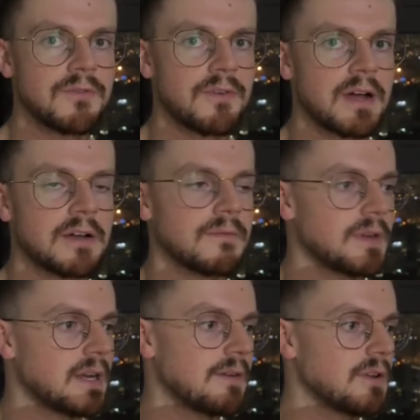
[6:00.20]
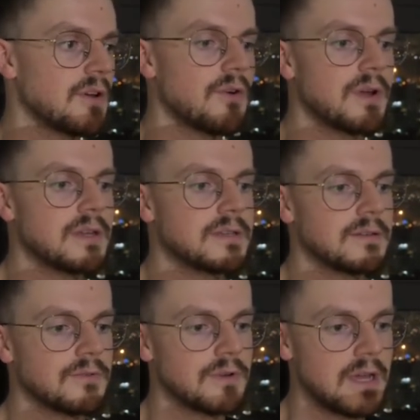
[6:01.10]
file, and I have to go
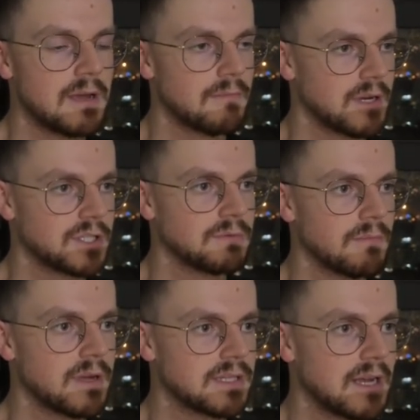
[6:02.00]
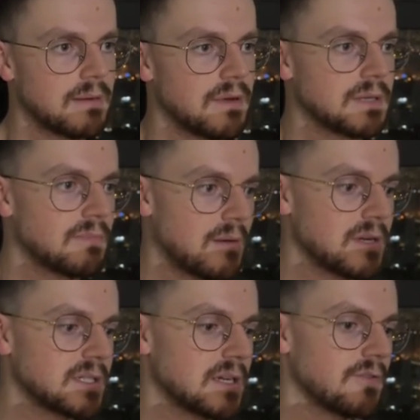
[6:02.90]
into my Superbase database by
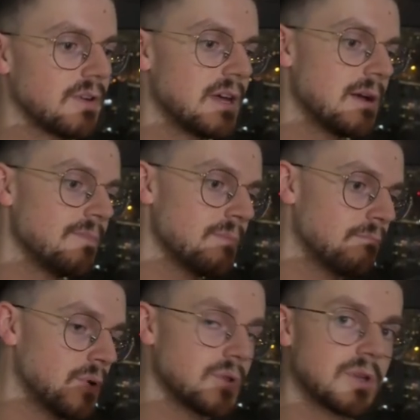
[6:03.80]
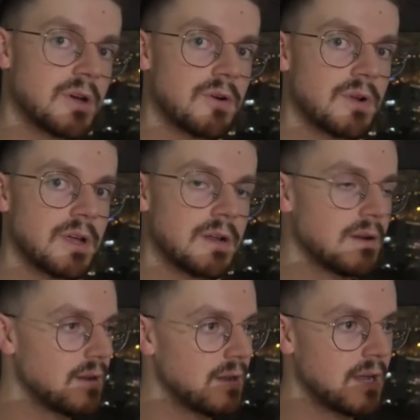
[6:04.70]
myself, put the code
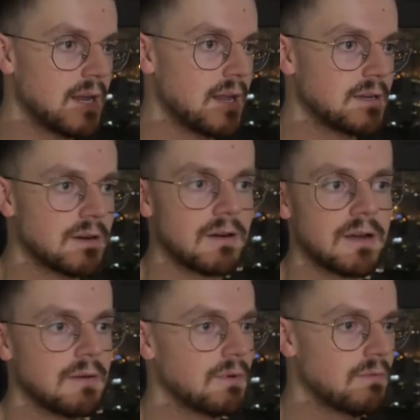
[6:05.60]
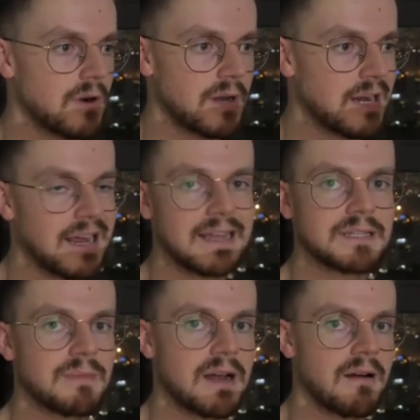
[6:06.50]
in, hit enter, it would run it. I get
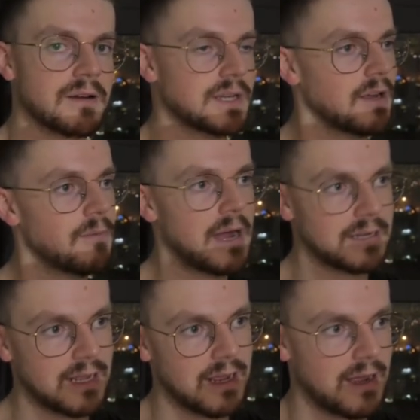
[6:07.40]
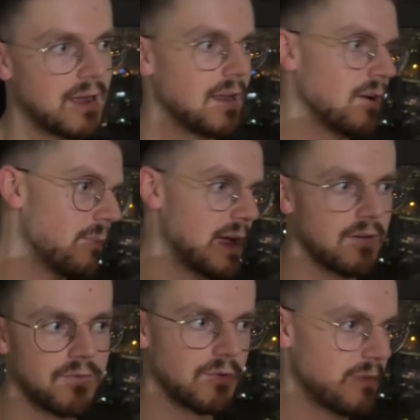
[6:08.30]
some errors. I go back to AI and go back
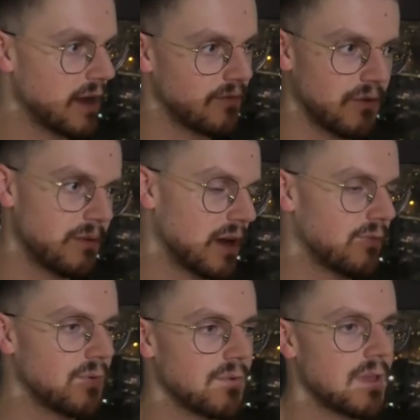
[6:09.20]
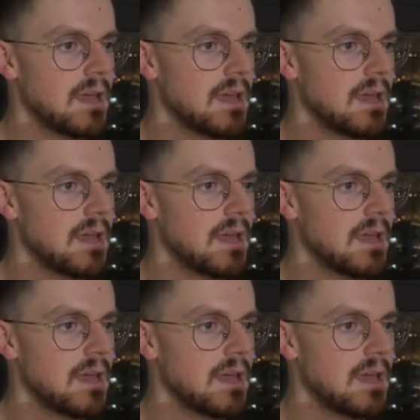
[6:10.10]
and forth, back and forth, back and forth.